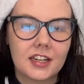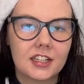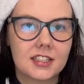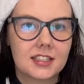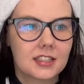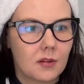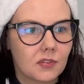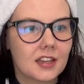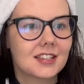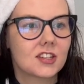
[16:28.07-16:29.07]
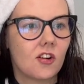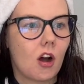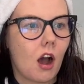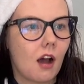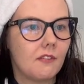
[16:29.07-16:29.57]
it's something so
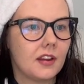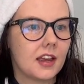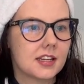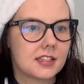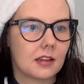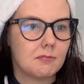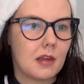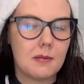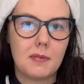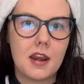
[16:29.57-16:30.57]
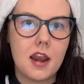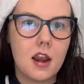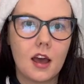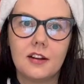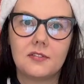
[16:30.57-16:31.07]
obvious that maybe
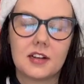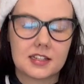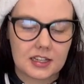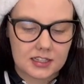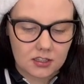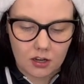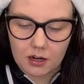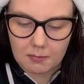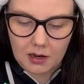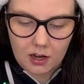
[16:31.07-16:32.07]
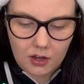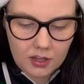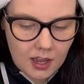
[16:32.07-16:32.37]
none of us has thought about.